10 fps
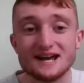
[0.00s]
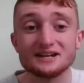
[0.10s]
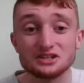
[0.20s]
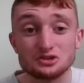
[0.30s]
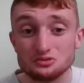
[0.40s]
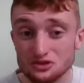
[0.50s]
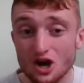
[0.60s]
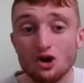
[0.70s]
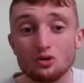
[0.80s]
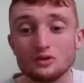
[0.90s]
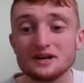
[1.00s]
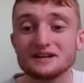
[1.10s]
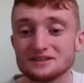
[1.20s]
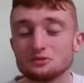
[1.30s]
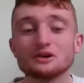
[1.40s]
And you know
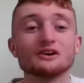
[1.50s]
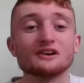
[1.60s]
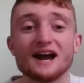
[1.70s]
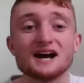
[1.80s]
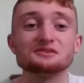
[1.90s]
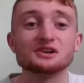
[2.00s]
that we're going to have a